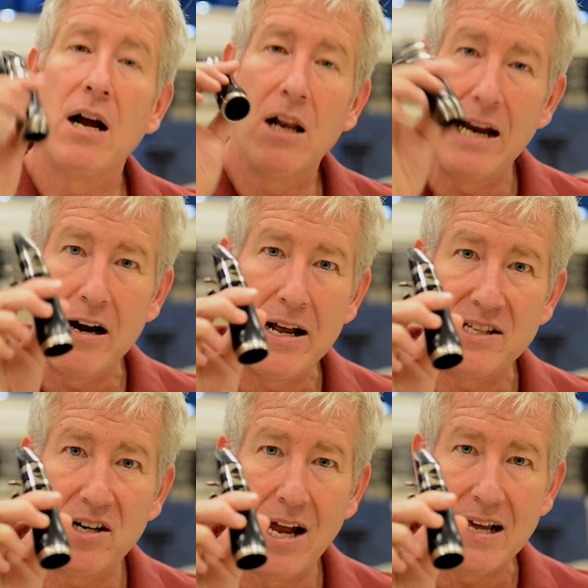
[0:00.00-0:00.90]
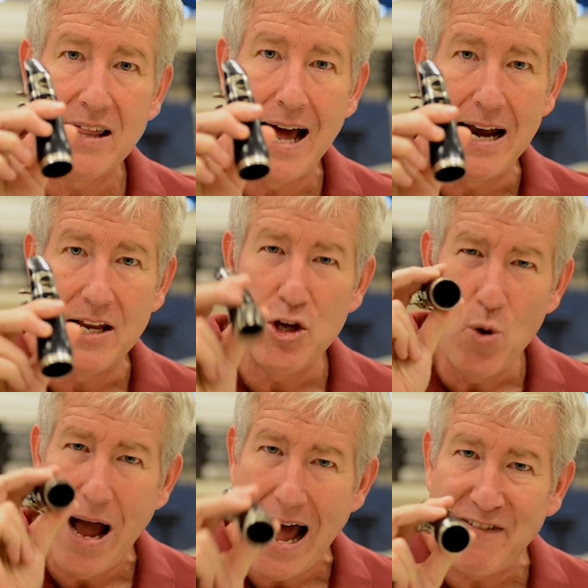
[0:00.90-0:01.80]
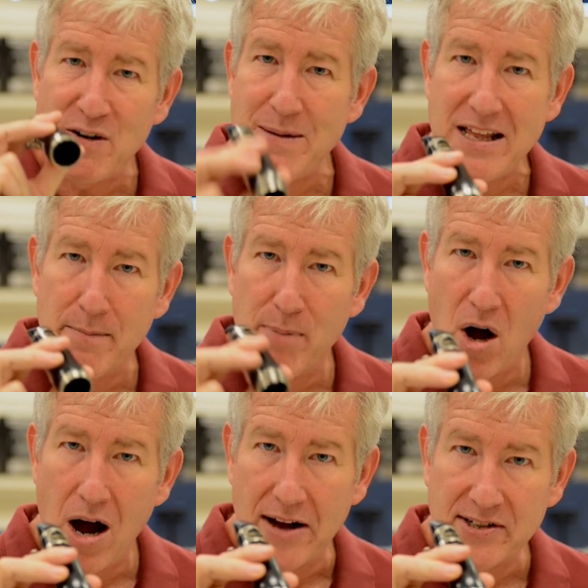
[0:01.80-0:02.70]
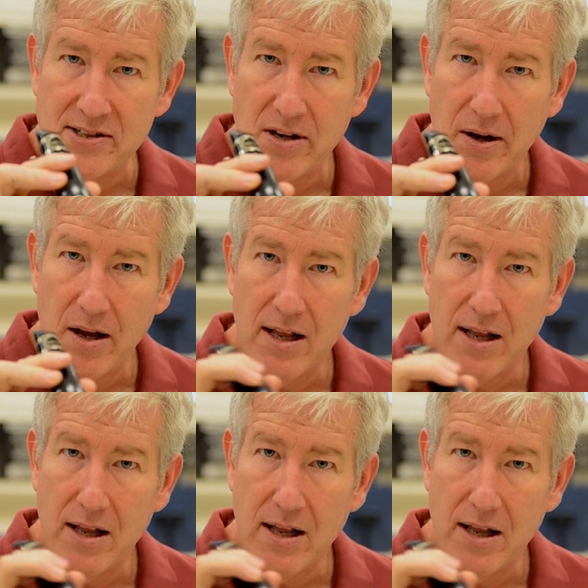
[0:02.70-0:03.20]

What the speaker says: Clarinets are like that. You have to be the boss.